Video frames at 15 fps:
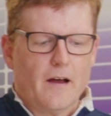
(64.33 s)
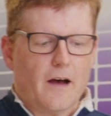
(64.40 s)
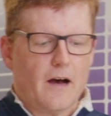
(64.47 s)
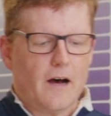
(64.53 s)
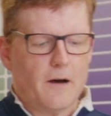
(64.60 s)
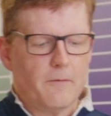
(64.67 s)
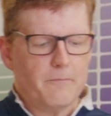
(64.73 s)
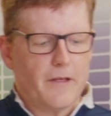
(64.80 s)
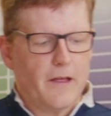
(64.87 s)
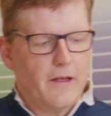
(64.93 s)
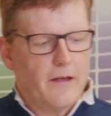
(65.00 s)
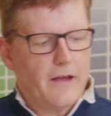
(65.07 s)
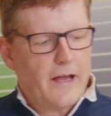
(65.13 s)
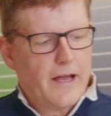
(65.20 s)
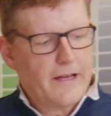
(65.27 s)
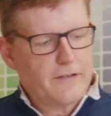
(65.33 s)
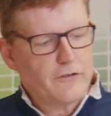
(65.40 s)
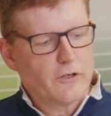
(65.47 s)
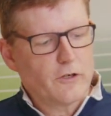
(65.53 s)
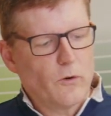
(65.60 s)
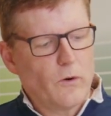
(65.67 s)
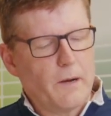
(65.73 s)
Um, as
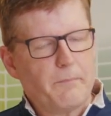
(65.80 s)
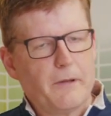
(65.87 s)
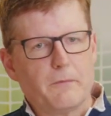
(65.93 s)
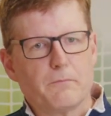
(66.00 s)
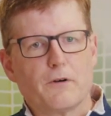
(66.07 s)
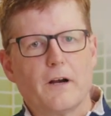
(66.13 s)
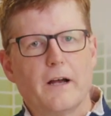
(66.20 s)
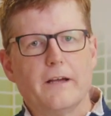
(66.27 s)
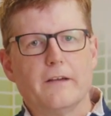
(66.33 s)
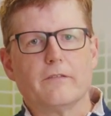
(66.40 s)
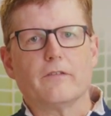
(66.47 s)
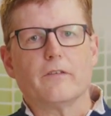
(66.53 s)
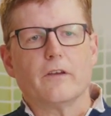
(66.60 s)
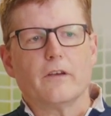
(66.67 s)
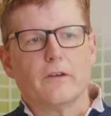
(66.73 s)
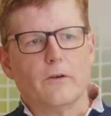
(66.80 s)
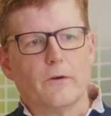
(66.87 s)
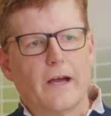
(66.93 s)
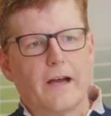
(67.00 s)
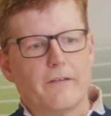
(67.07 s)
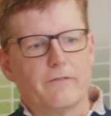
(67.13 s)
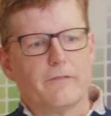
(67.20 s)
you go up in price, you
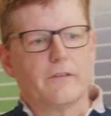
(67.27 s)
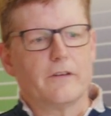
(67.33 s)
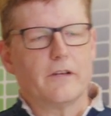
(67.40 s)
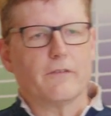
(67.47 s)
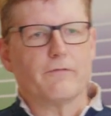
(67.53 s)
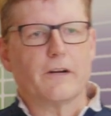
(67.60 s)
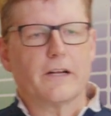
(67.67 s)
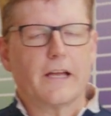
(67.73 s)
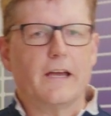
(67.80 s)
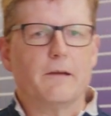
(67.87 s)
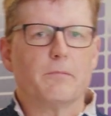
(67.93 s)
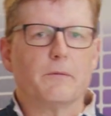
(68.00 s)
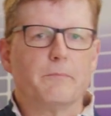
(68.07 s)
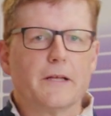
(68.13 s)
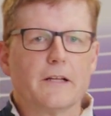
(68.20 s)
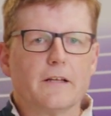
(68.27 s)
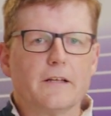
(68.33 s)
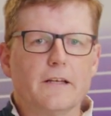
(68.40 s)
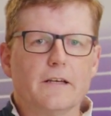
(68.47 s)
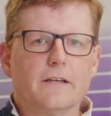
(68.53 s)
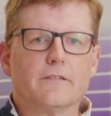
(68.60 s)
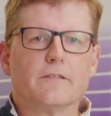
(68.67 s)
have different
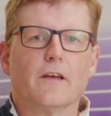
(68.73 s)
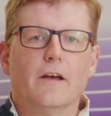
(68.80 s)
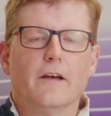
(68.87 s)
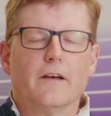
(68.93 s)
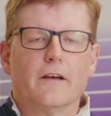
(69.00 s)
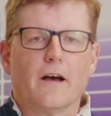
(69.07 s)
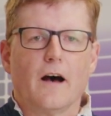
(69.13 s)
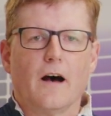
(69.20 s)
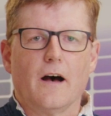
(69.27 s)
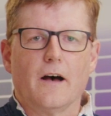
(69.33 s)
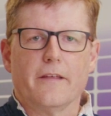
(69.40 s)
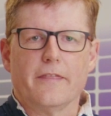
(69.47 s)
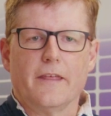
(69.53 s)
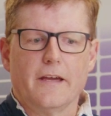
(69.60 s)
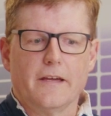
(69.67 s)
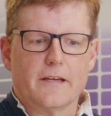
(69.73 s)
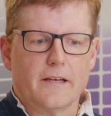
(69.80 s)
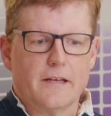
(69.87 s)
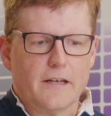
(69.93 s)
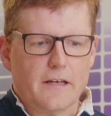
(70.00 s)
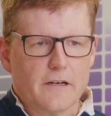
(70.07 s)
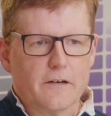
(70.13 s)
capabilities. Uh, they
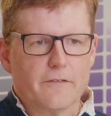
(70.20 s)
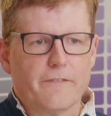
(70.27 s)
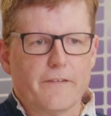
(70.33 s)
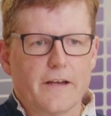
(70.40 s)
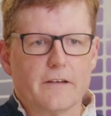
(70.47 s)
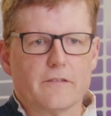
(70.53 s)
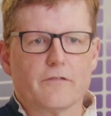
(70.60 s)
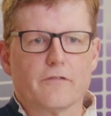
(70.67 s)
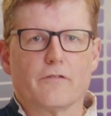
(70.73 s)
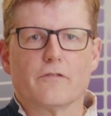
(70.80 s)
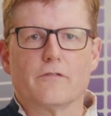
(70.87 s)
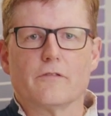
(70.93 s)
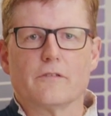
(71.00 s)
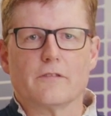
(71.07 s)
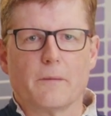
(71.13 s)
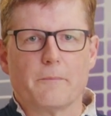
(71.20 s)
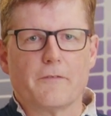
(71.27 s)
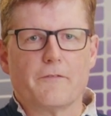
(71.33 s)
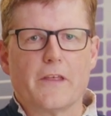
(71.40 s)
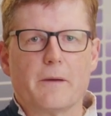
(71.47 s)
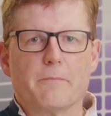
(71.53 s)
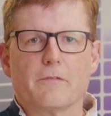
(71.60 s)
can interface some
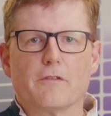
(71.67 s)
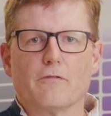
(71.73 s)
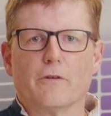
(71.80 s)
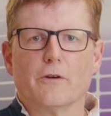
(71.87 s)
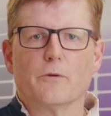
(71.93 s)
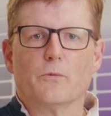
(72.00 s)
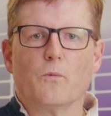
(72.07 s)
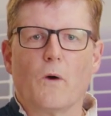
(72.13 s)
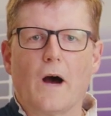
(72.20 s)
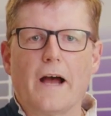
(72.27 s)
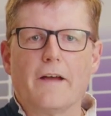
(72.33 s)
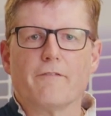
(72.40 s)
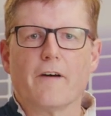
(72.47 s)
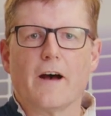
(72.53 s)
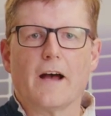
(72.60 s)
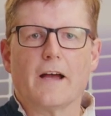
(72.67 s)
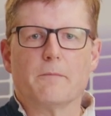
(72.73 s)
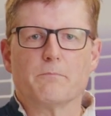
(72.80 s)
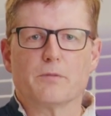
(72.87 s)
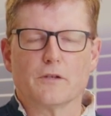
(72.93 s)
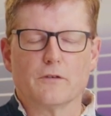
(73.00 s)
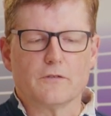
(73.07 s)
of them through Wi-Fi,
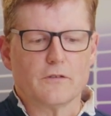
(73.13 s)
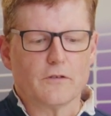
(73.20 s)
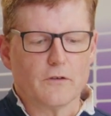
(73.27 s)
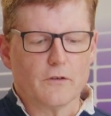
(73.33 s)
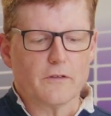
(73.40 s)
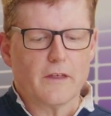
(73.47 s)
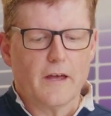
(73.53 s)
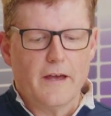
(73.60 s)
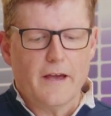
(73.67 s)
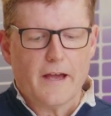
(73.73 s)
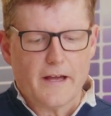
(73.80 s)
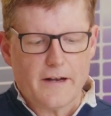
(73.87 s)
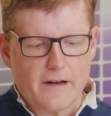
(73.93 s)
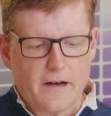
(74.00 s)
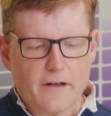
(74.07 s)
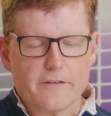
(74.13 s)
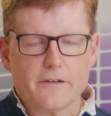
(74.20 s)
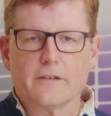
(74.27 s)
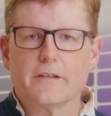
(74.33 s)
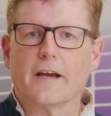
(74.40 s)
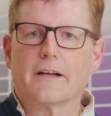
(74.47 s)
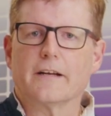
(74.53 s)
Bluetooth, and
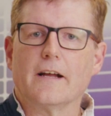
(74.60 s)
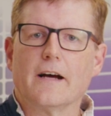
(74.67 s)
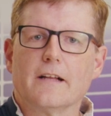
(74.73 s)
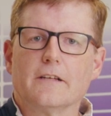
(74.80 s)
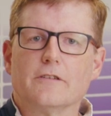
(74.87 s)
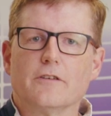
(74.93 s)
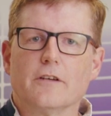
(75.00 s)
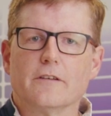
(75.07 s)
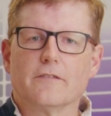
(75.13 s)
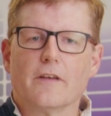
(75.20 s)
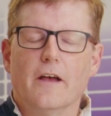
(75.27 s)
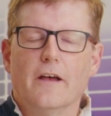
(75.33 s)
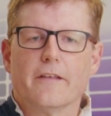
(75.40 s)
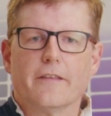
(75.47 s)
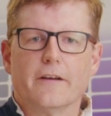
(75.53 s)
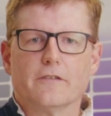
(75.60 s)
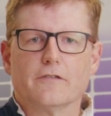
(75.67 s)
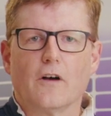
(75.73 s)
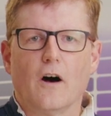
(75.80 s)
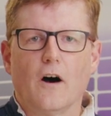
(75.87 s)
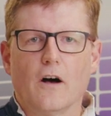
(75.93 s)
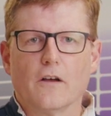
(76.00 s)
other technologies. There's
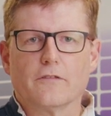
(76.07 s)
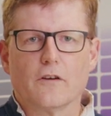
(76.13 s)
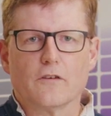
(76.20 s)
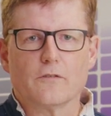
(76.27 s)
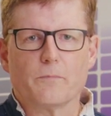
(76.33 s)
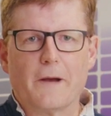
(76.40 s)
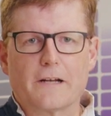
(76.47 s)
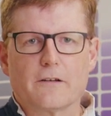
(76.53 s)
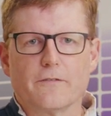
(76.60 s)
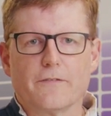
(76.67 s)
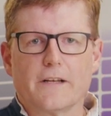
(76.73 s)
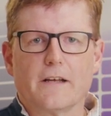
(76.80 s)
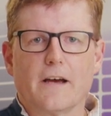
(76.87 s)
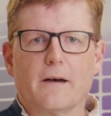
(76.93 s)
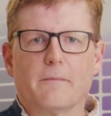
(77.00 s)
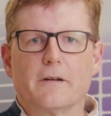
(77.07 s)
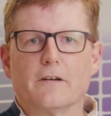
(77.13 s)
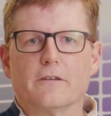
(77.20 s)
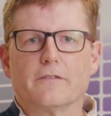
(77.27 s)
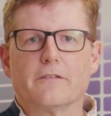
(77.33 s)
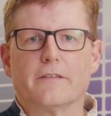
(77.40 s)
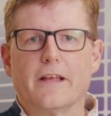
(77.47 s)
also
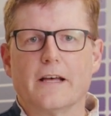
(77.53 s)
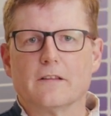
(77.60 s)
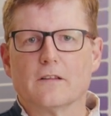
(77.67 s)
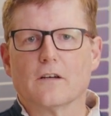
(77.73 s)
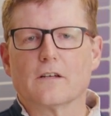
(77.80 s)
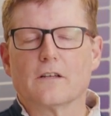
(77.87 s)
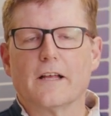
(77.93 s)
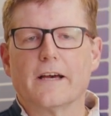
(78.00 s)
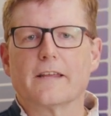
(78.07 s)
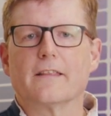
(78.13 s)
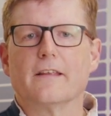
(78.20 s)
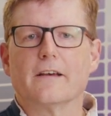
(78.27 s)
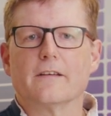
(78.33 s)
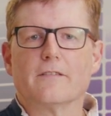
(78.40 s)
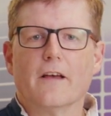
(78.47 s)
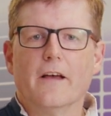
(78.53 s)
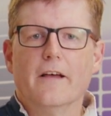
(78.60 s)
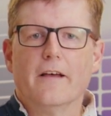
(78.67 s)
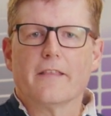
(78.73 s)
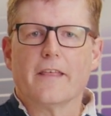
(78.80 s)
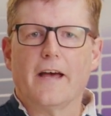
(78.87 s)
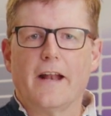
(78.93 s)
spectrophotometers that look like this
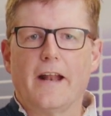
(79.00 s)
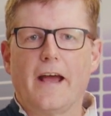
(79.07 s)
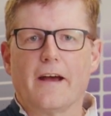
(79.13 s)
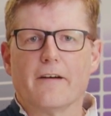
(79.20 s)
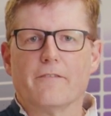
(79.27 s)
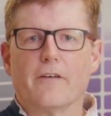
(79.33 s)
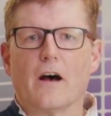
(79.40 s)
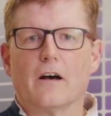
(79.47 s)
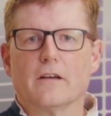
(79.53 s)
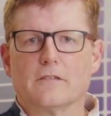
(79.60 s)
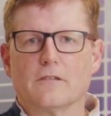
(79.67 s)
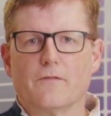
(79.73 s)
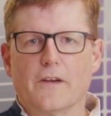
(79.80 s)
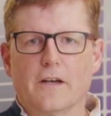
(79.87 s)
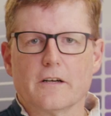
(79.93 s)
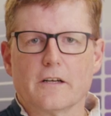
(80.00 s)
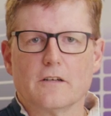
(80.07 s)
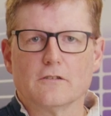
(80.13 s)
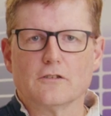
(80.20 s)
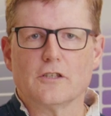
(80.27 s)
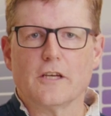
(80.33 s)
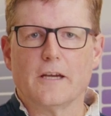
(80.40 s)
that have a
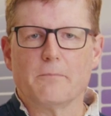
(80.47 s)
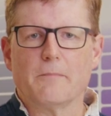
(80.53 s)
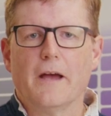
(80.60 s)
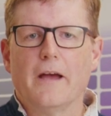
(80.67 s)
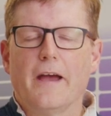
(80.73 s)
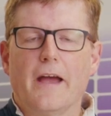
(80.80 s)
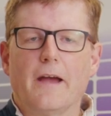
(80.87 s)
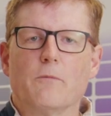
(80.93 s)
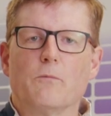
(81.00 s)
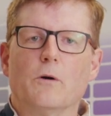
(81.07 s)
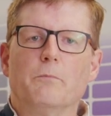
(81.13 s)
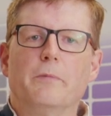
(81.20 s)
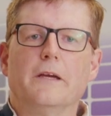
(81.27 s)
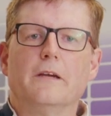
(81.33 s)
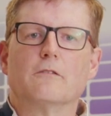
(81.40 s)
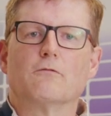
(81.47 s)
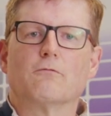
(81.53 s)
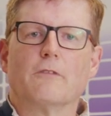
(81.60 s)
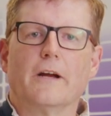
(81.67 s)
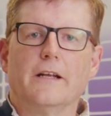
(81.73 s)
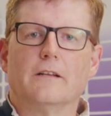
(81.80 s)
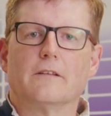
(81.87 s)
spherical shape and will be
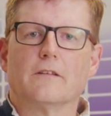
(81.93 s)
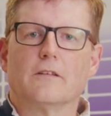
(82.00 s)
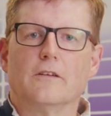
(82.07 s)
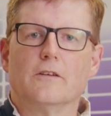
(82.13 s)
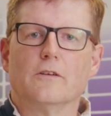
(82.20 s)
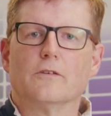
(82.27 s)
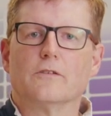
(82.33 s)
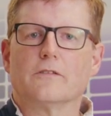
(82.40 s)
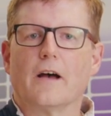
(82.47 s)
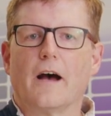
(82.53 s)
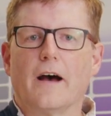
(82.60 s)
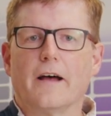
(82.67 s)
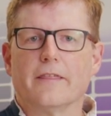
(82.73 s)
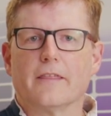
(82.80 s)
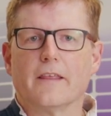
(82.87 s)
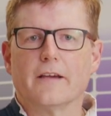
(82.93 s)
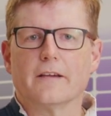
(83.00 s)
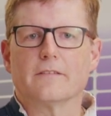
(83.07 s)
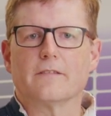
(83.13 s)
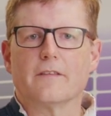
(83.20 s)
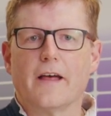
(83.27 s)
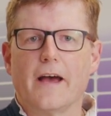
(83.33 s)
great to use on
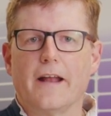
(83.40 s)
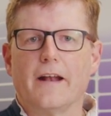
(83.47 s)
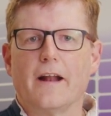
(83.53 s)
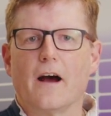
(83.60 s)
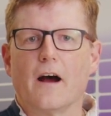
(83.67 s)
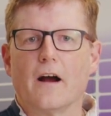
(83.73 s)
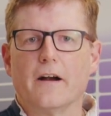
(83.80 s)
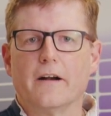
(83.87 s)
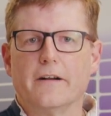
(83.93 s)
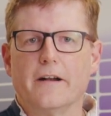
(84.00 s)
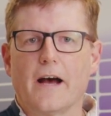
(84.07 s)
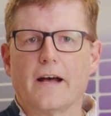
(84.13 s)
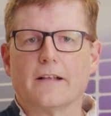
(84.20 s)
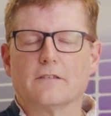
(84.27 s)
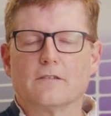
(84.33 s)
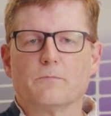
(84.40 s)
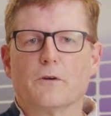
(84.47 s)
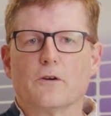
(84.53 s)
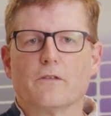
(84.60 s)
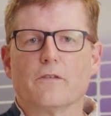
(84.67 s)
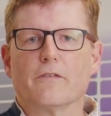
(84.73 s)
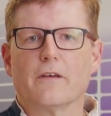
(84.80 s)
things that are not
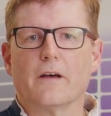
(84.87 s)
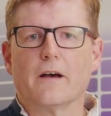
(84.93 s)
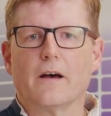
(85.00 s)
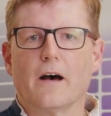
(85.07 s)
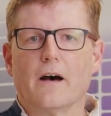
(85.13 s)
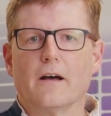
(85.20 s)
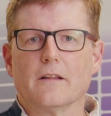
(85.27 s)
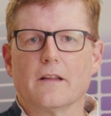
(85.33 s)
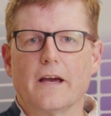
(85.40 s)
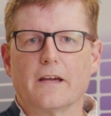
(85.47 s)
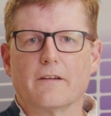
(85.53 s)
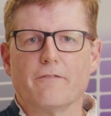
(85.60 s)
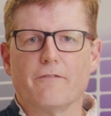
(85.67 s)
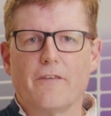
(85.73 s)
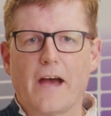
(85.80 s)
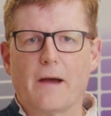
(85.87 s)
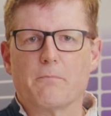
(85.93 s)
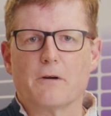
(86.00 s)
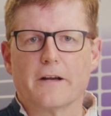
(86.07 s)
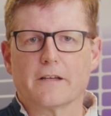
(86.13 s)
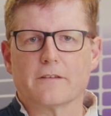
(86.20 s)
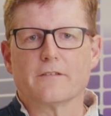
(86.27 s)
smooth uh, like
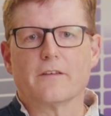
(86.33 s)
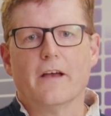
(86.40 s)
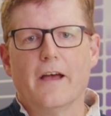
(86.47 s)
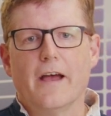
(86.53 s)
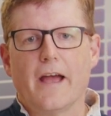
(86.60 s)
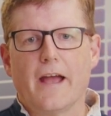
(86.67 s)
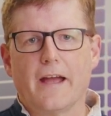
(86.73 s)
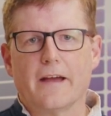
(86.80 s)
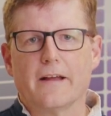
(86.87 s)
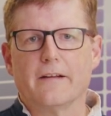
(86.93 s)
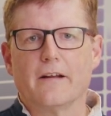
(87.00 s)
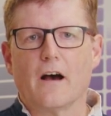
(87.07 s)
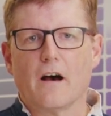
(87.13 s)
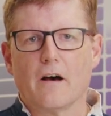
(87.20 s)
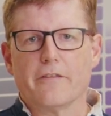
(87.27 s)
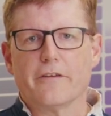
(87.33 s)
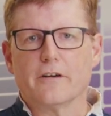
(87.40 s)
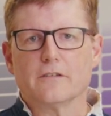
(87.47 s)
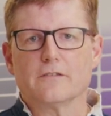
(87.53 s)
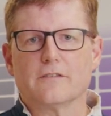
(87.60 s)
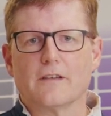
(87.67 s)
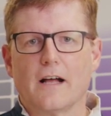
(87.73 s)
fabrics and
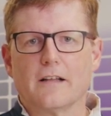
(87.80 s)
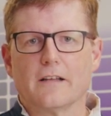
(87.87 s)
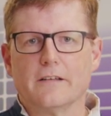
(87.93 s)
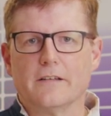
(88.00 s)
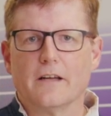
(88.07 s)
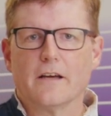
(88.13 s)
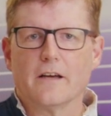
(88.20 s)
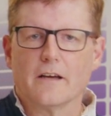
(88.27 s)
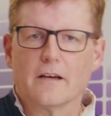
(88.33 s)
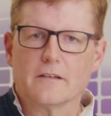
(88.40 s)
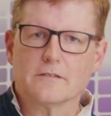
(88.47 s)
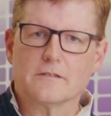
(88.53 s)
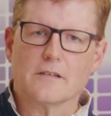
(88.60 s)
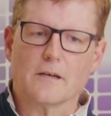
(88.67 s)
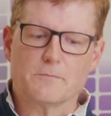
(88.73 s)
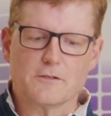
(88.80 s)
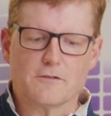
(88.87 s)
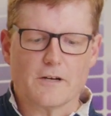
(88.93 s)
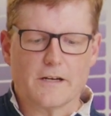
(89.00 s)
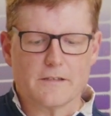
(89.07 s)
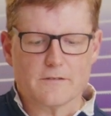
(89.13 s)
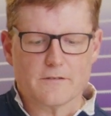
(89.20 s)
other solid
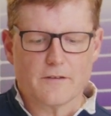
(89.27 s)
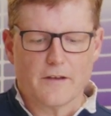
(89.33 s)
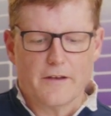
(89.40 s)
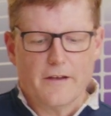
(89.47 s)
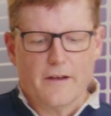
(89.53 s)
substrates.